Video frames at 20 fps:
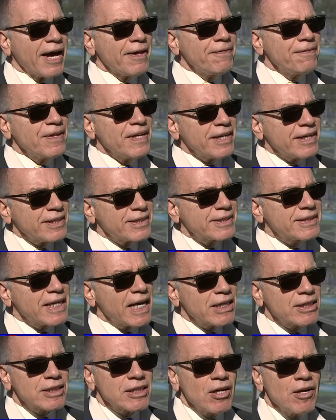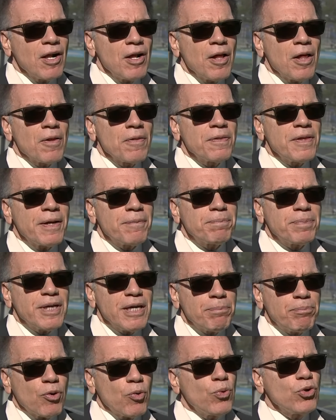I think it says that
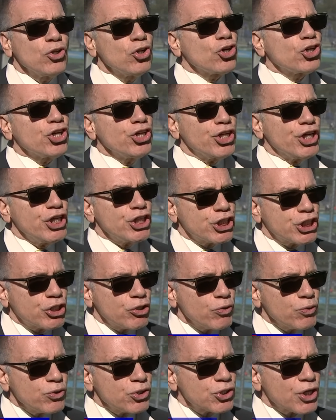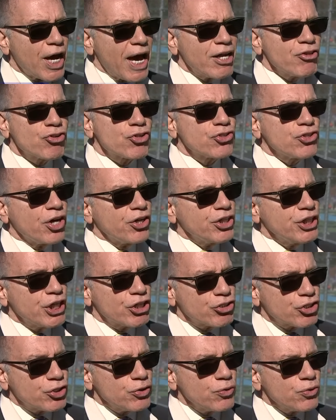people will look at issues and
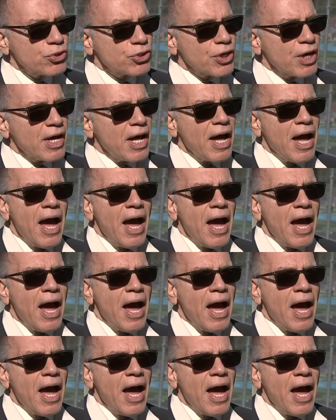study issues.